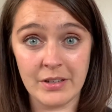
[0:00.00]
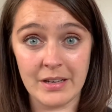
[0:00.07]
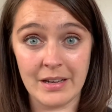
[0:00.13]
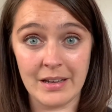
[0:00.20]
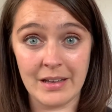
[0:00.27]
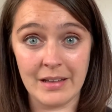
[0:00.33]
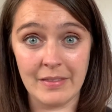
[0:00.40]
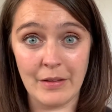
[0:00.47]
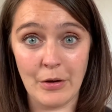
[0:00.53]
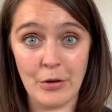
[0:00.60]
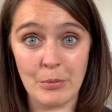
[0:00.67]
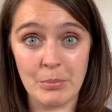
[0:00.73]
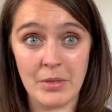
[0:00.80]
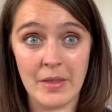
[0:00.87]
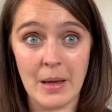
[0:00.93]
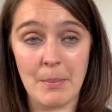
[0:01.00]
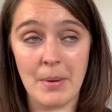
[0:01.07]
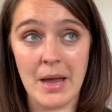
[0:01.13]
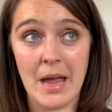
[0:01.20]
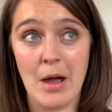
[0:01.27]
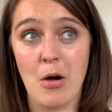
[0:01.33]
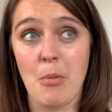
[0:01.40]
it in the hope that that might
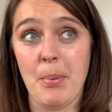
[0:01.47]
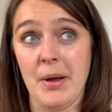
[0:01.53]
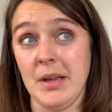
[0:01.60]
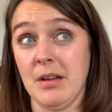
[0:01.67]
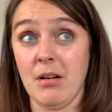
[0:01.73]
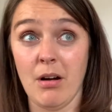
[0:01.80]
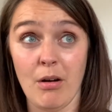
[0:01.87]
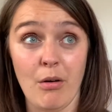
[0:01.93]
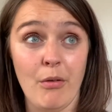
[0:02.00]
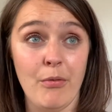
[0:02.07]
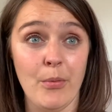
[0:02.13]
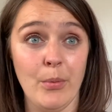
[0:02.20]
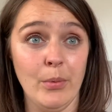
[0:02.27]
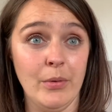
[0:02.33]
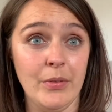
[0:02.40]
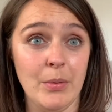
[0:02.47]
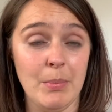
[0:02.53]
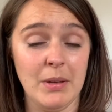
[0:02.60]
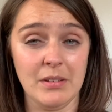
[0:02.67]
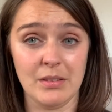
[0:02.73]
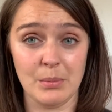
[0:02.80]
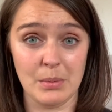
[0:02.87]
help. I cut off all of the
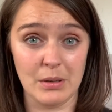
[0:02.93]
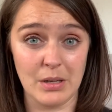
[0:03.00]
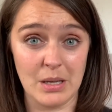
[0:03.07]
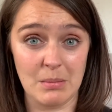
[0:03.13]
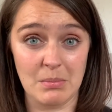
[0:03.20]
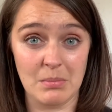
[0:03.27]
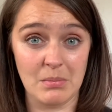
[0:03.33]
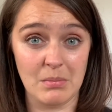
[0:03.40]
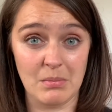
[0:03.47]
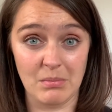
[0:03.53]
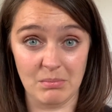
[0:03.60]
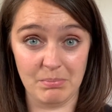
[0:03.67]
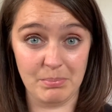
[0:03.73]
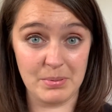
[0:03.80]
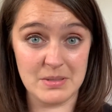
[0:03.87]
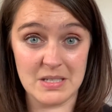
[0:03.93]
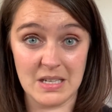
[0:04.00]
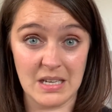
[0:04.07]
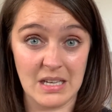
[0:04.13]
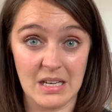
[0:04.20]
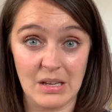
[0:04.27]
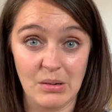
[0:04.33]
bits that were looking
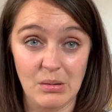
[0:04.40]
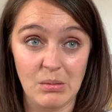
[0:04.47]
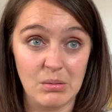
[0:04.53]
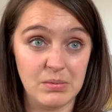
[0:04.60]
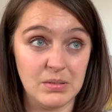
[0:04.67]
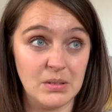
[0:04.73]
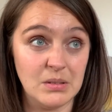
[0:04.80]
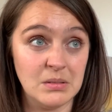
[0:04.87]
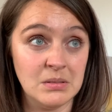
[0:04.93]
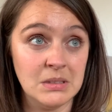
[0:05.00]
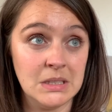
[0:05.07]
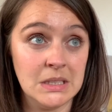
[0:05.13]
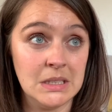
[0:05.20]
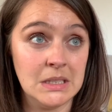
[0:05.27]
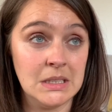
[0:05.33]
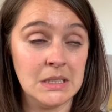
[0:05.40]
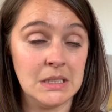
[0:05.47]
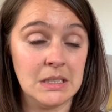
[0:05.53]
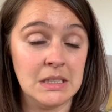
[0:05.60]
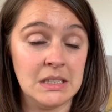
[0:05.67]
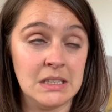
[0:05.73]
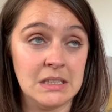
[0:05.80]
particularly awful,
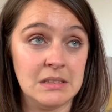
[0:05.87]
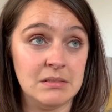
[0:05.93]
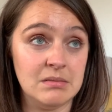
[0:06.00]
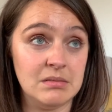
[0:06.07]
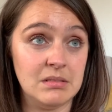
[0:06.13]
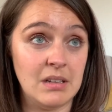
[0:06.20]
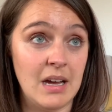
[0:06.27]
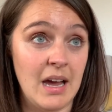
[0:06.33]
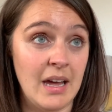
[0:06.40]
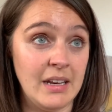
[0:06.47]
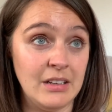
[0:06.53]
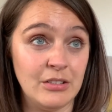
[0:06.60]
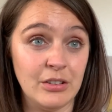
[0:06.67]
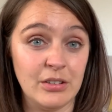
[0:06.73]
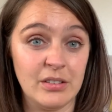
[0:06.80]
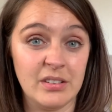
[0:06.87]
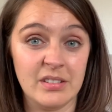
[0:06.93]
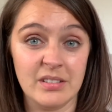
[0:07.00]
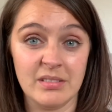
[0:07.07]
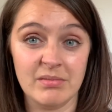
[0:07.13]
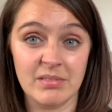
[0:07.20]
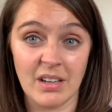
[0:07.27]
and it
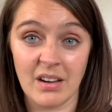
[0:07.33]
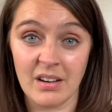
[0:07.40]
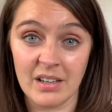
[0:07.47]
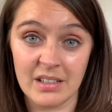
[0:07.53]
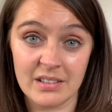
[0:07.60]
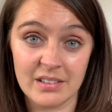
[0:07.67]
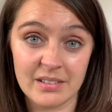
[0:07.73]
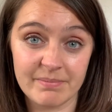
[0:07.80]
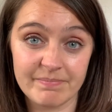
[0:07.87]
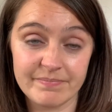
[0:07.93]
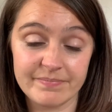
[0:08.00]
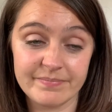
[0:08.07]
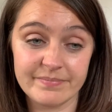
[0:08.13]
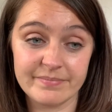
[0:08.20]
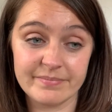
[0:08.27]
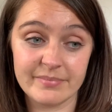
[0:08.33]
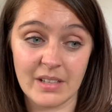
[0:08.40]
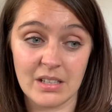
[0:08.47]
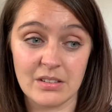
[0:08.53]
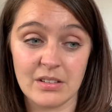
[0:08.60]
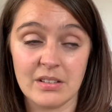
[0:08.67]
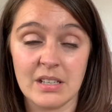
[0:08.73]
just died. I
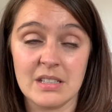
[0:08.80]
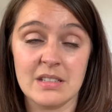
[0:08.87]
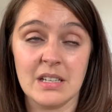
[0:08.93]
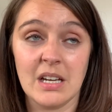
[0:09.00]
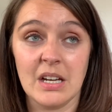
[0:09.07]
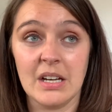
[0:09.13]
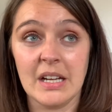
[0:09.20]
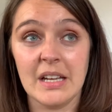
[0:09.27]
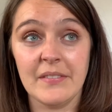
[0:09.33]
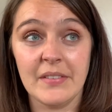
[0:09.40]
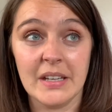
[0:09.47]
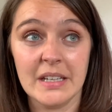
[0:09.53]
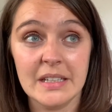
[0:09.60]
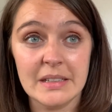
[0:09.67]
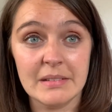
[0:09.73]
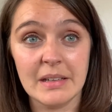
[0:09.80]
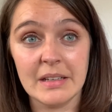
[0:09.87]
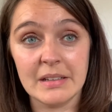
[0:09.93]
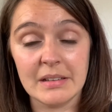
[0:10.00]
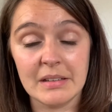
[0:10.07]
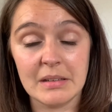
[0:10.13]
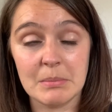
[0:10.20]
just had to kind of give in
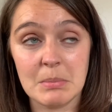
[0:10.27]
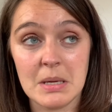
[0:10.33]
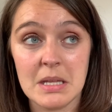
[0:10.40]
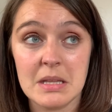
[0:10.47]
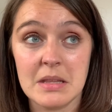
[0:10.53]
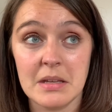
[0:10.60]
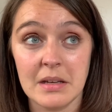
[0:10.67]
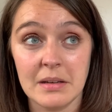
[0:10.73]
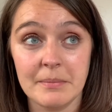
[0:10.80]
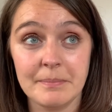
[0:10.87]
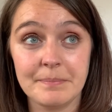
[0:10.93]
and admit that